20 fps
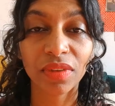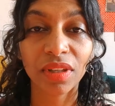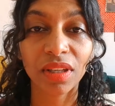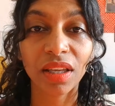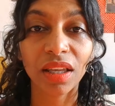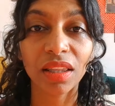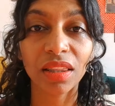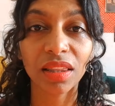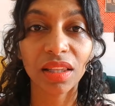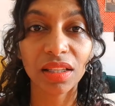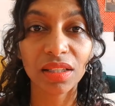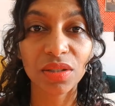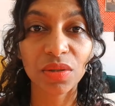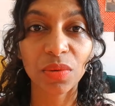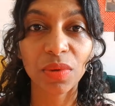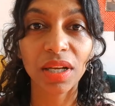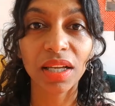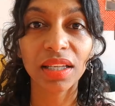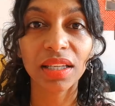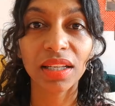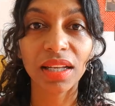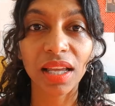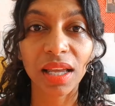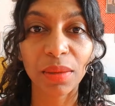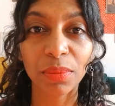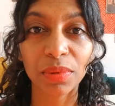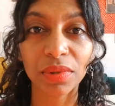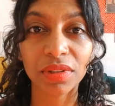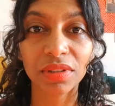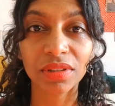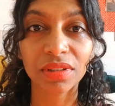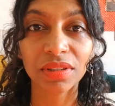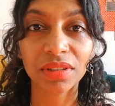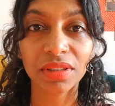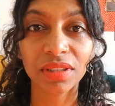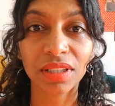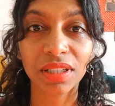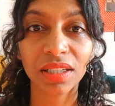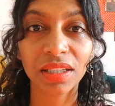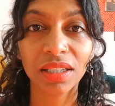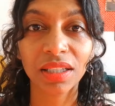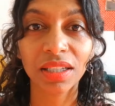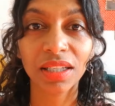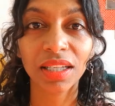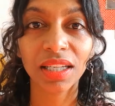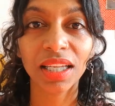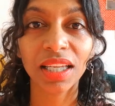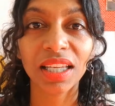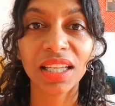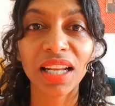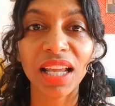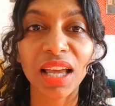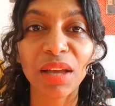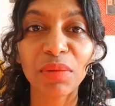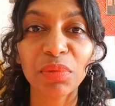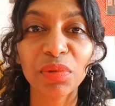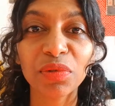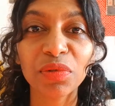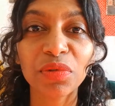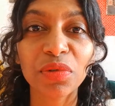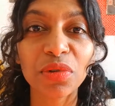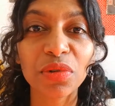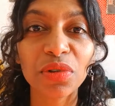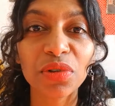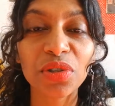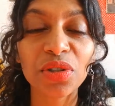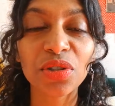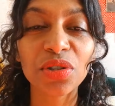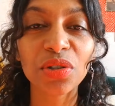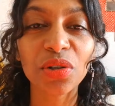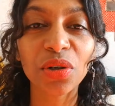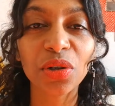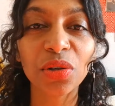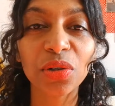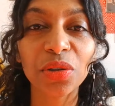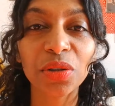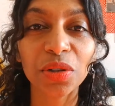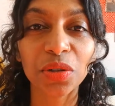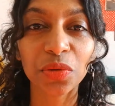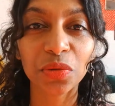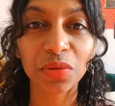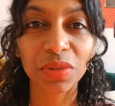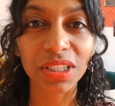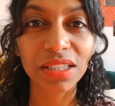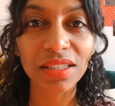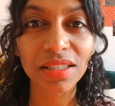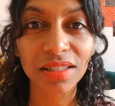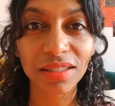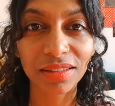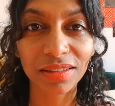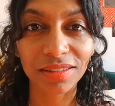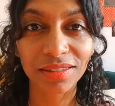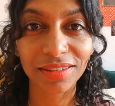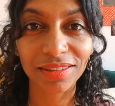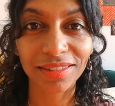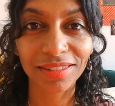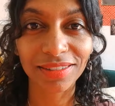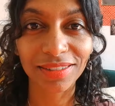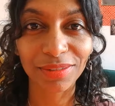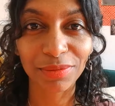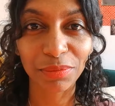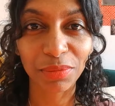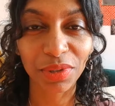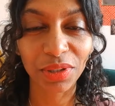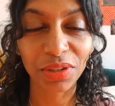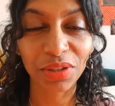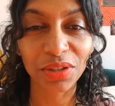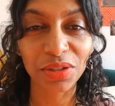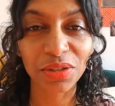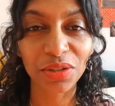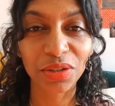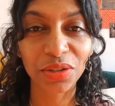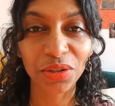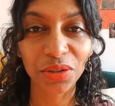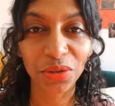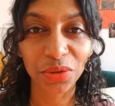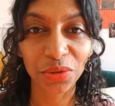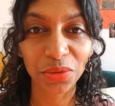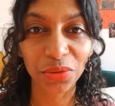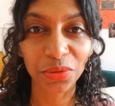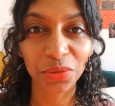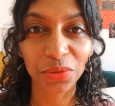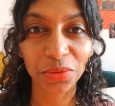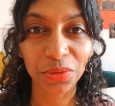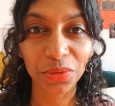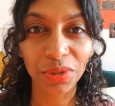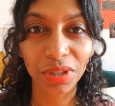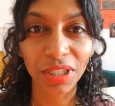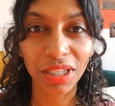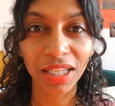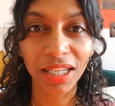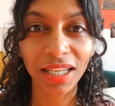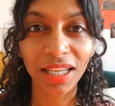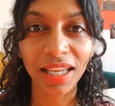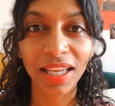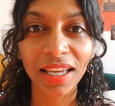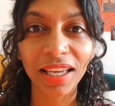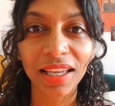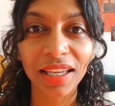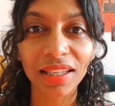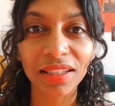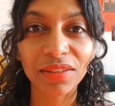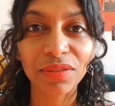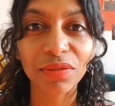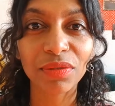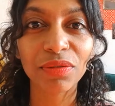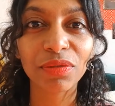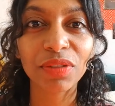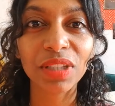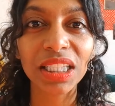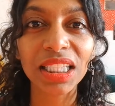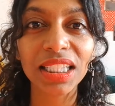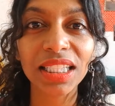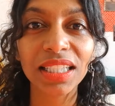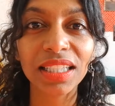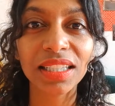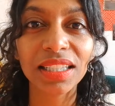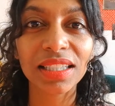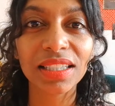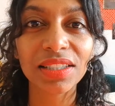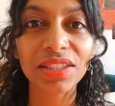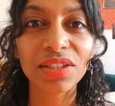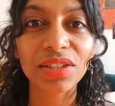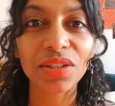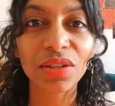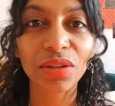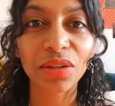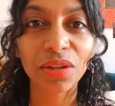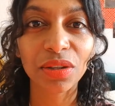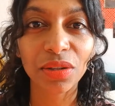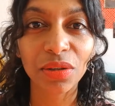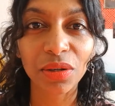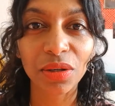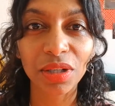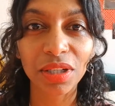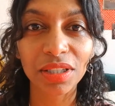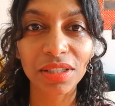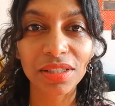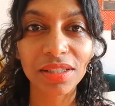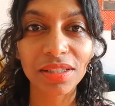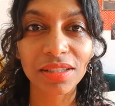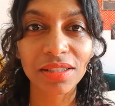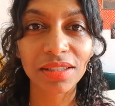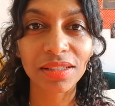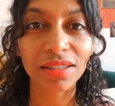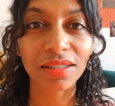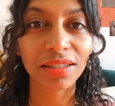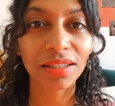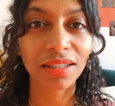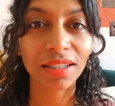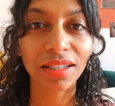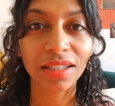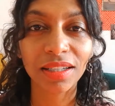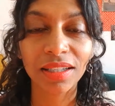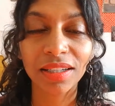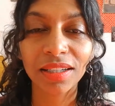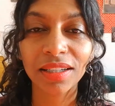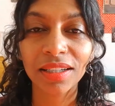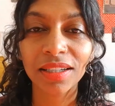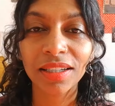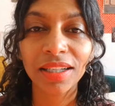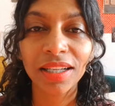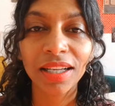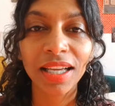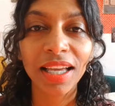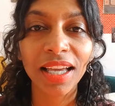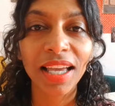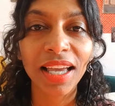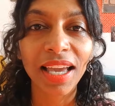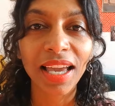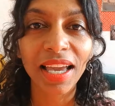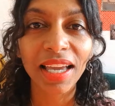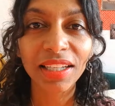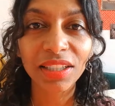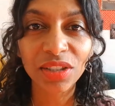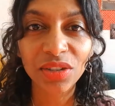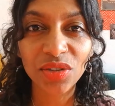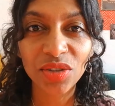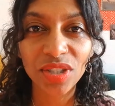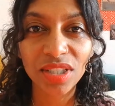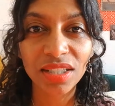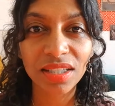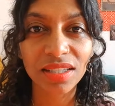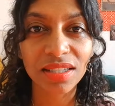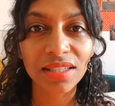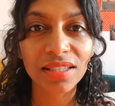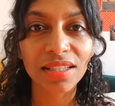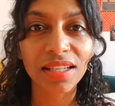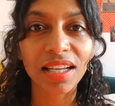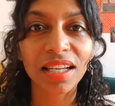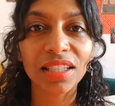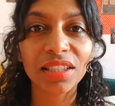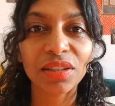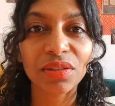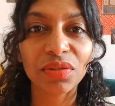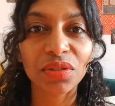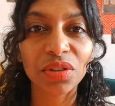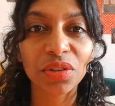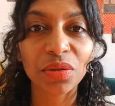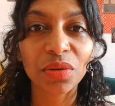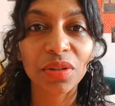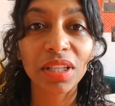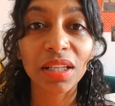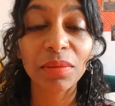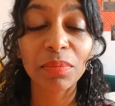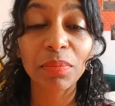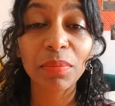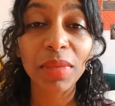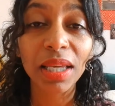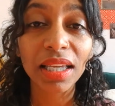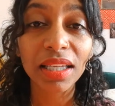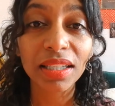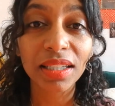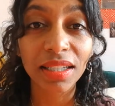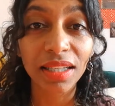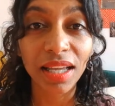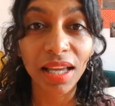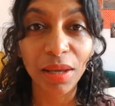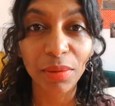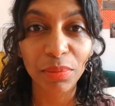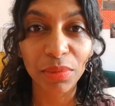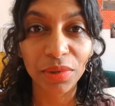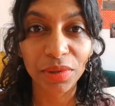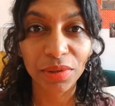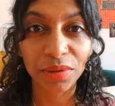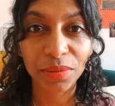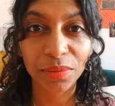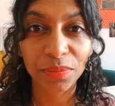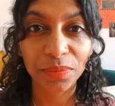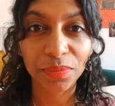And that's why it happened. It happened for the sole reason, because you had feelings, thoughts, energies inside of you that made it happen.